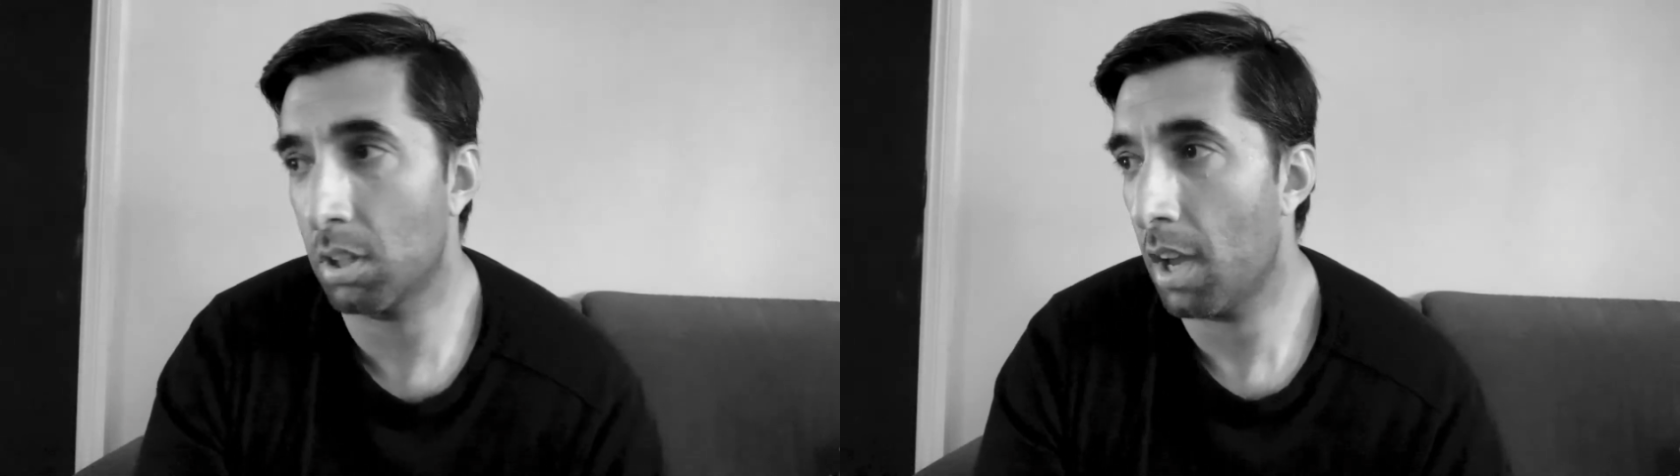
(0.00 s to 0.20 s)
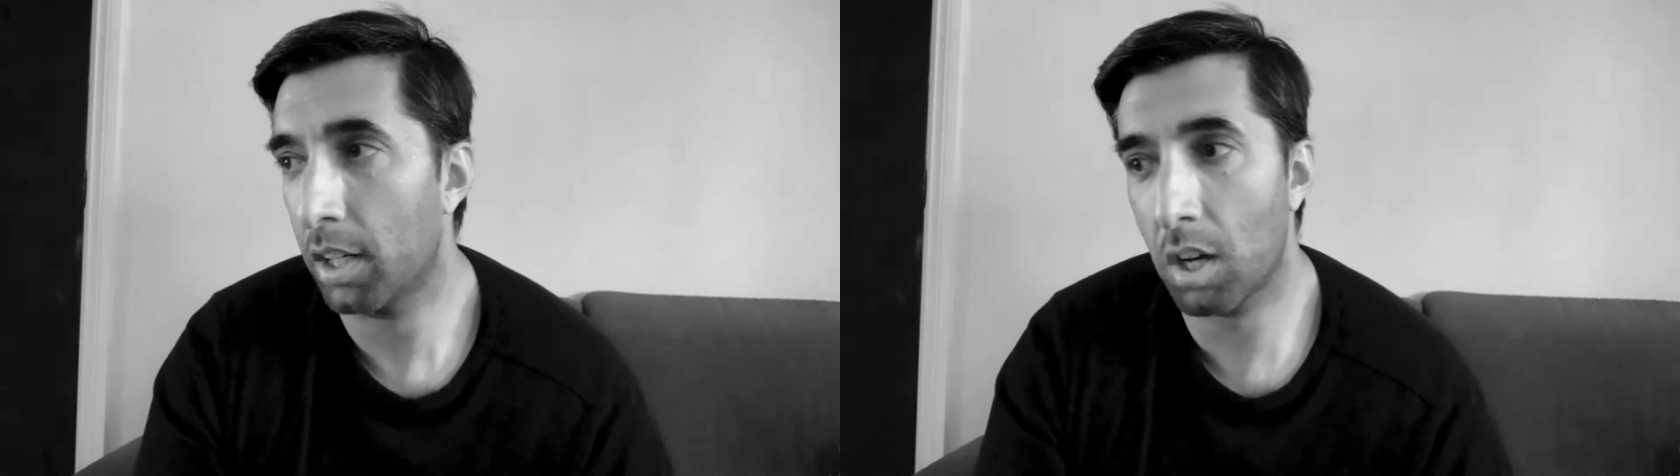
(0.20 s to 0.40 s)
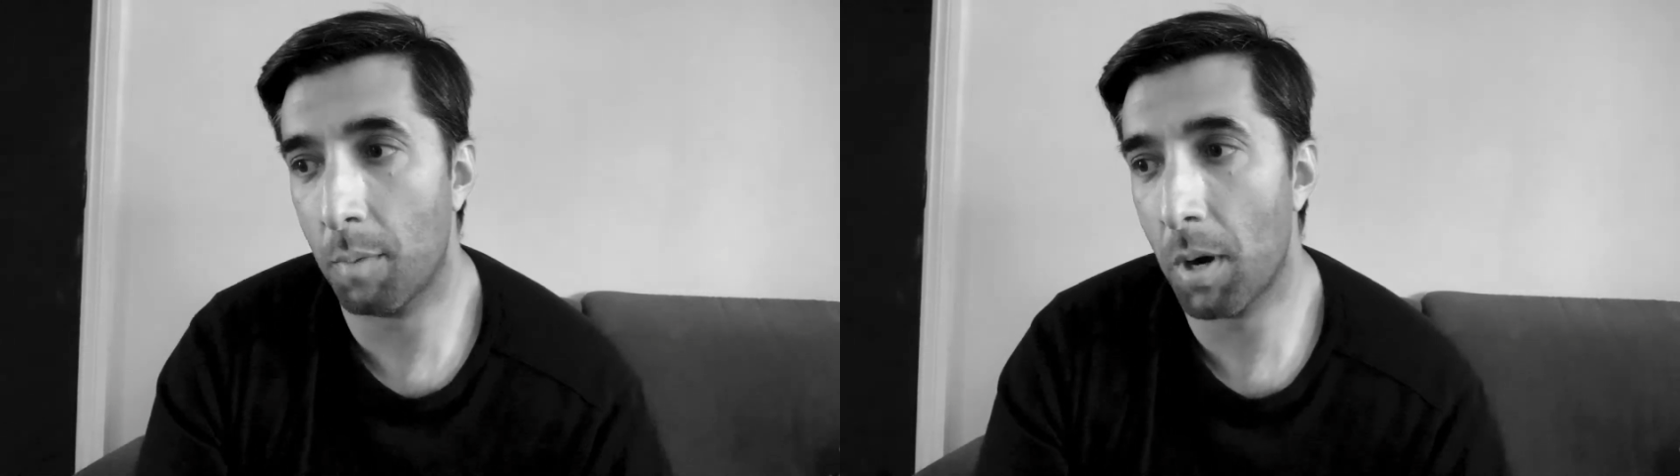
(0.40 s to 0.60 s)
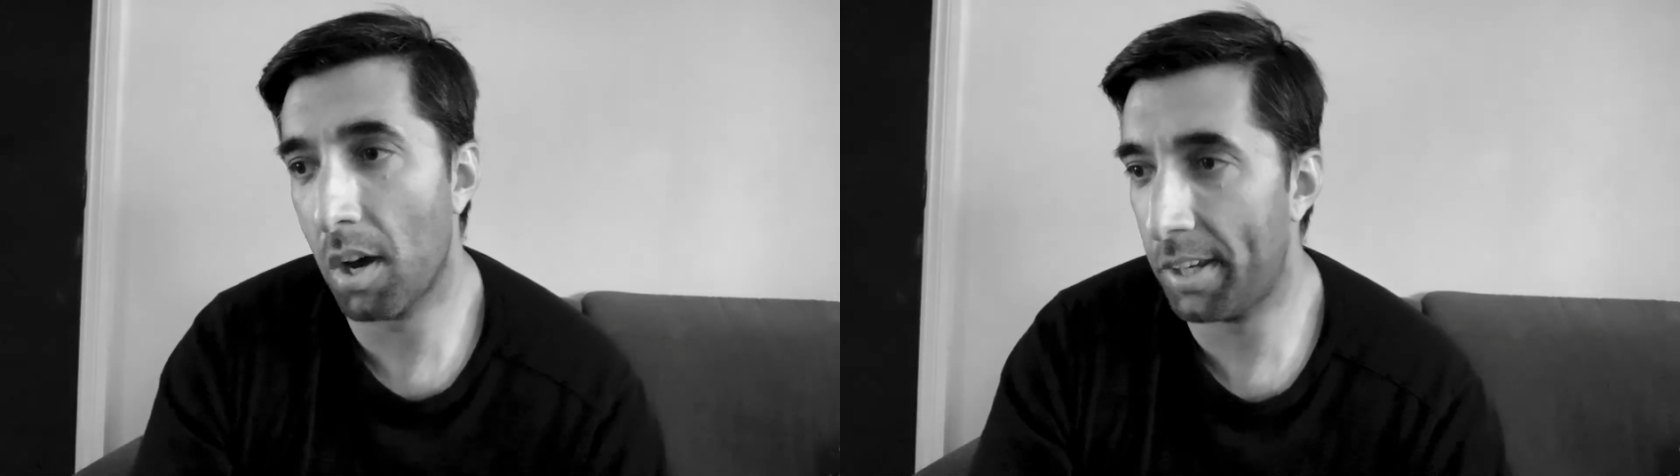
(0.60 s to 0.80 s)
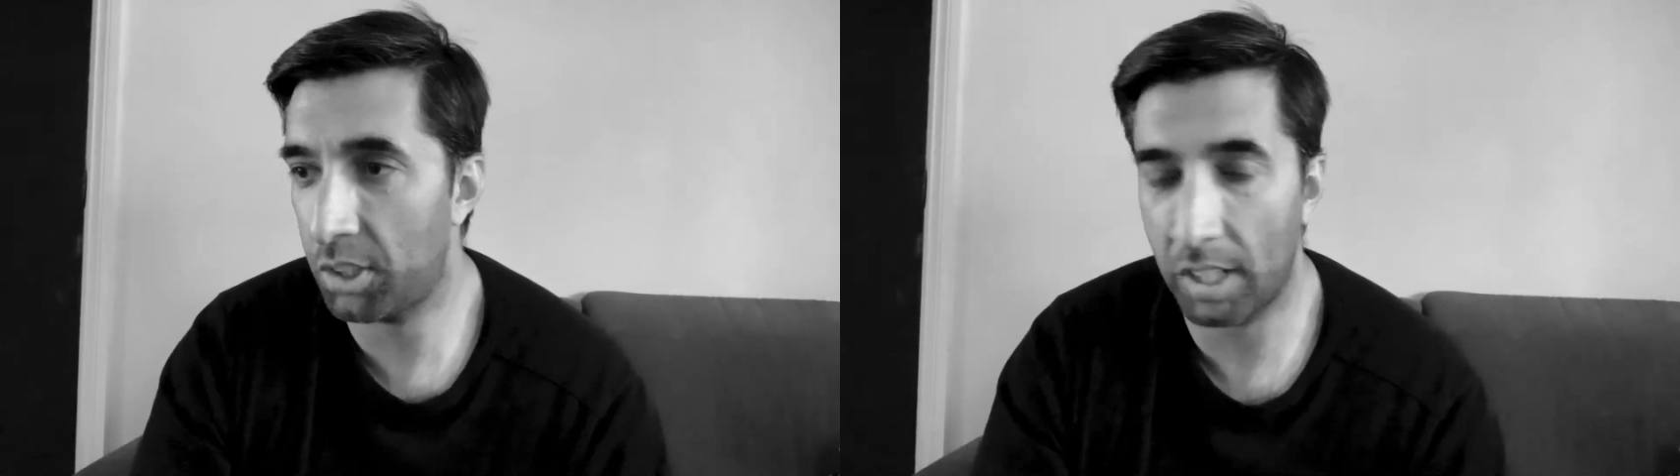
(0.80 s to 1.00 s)

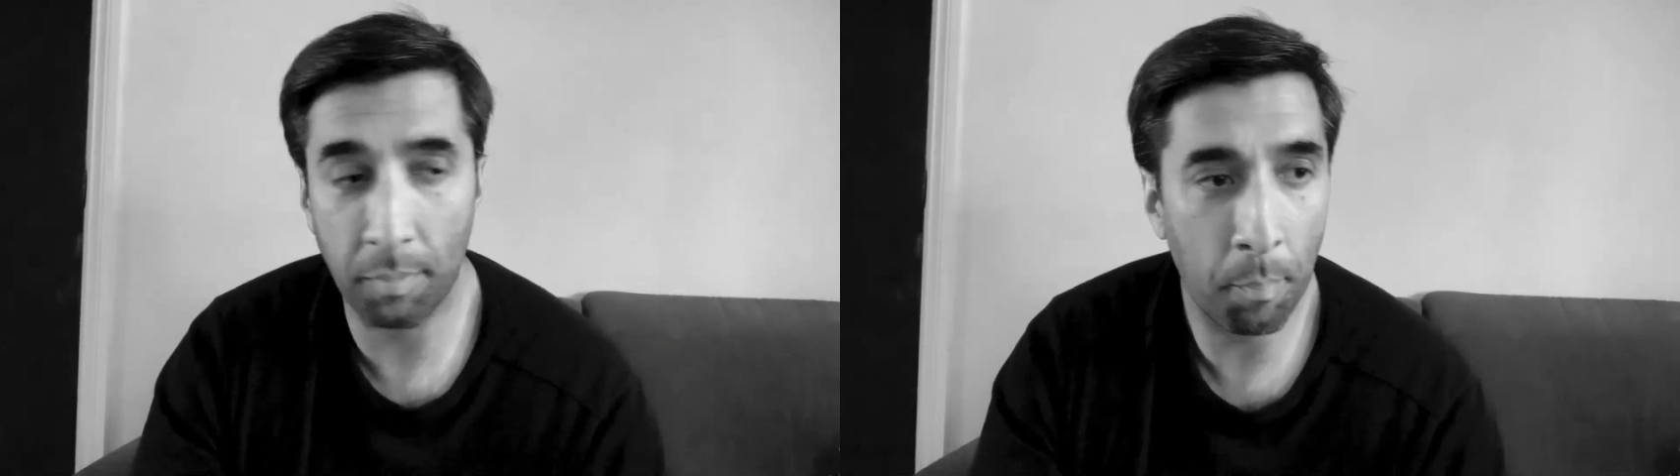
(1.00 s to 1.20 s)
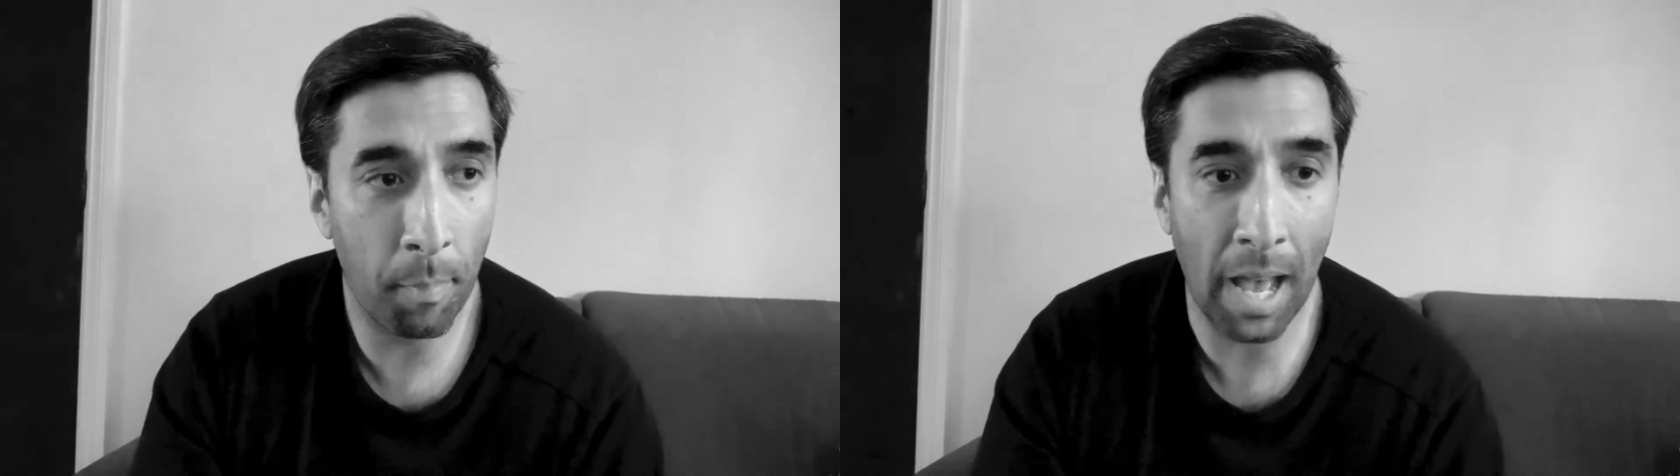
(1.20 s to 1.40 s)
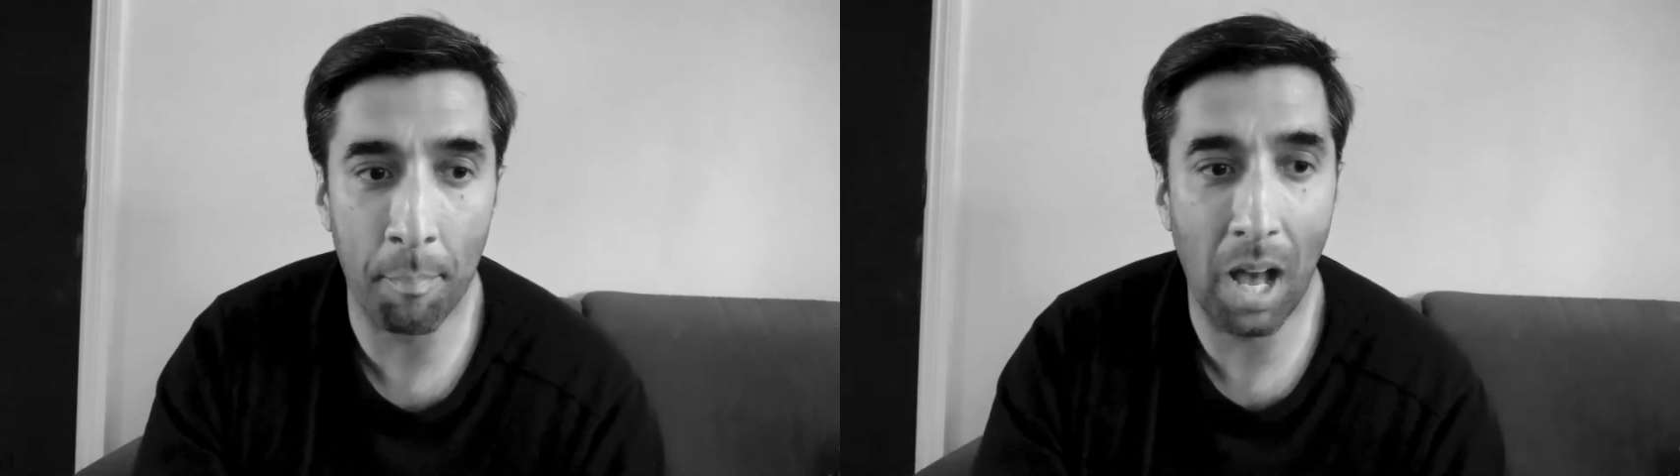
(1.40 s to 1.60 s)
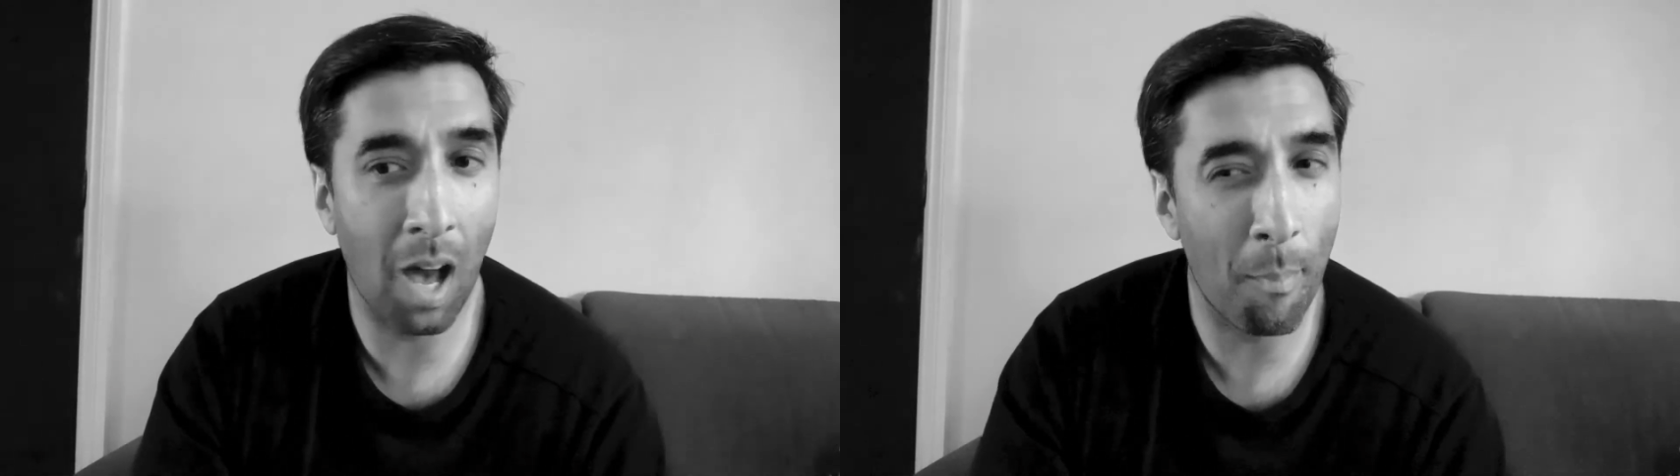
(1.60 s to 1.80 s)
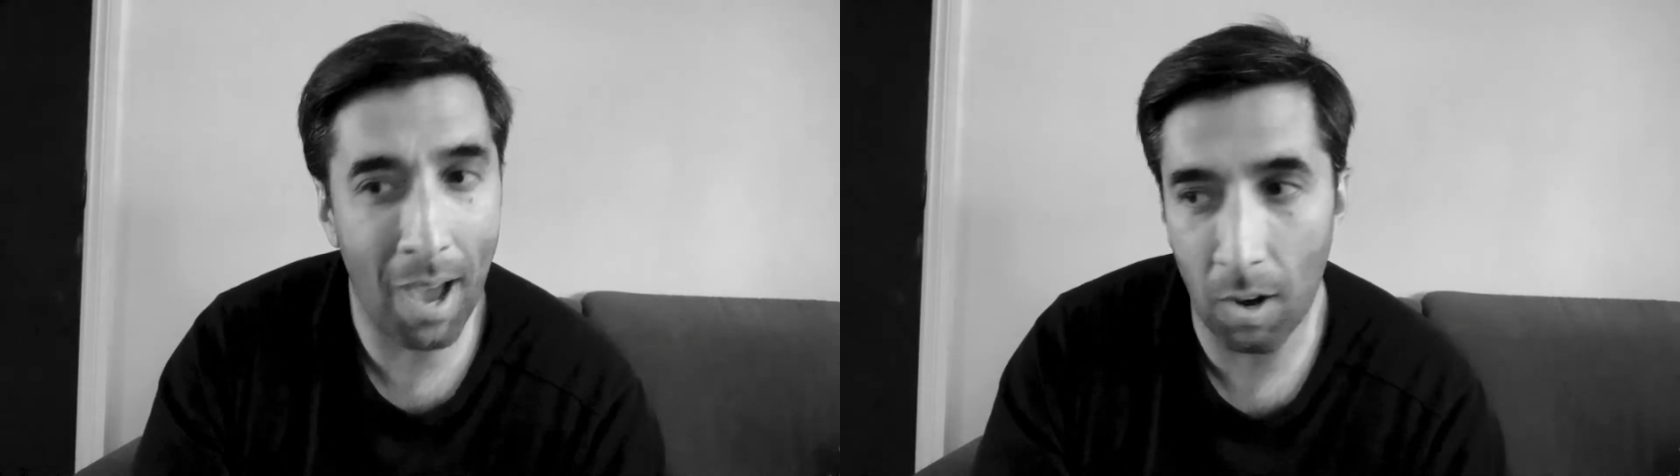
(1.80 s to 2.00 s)
carbohydrate. Bam,
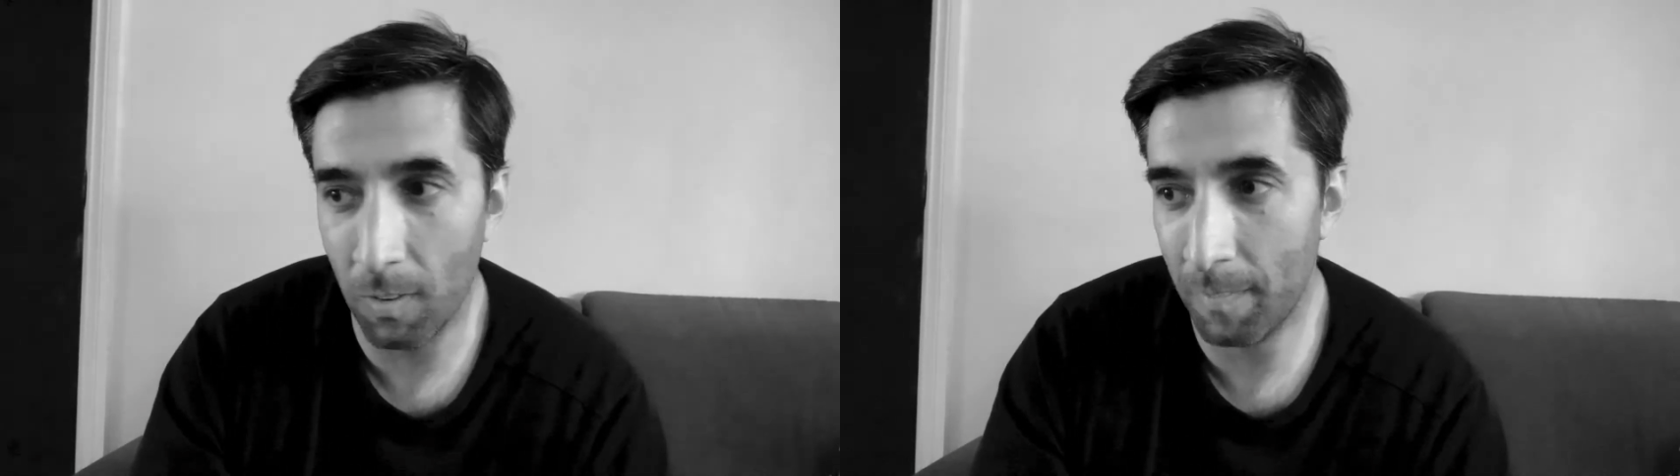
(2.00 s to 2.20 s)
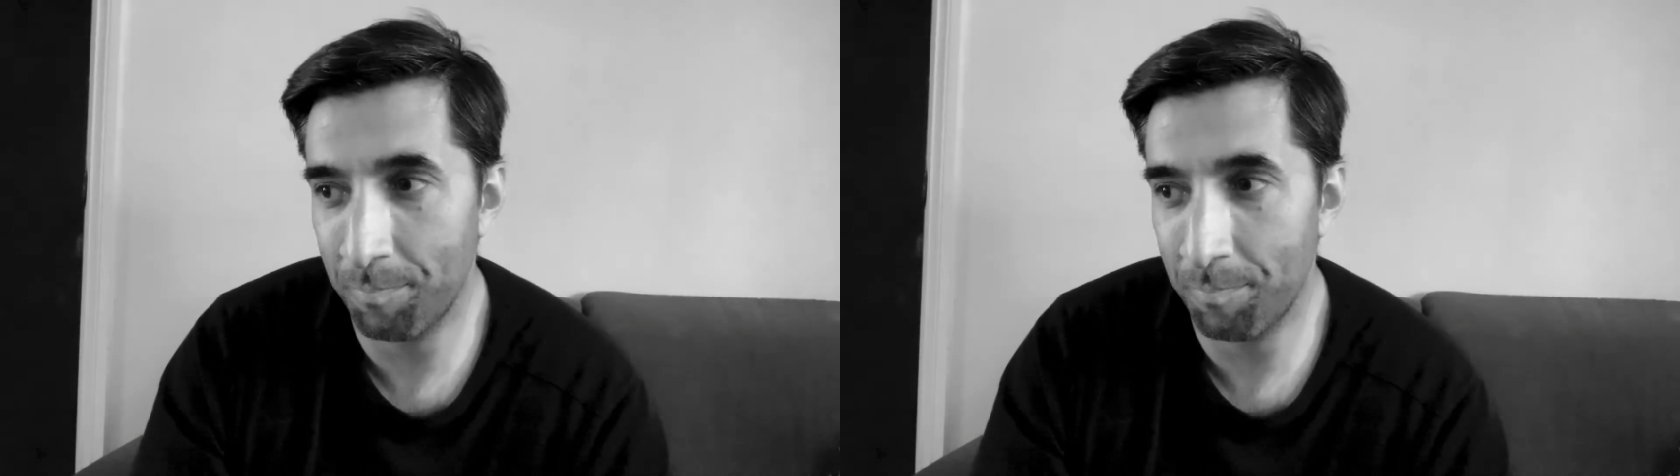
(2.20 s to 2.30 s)
I'm out.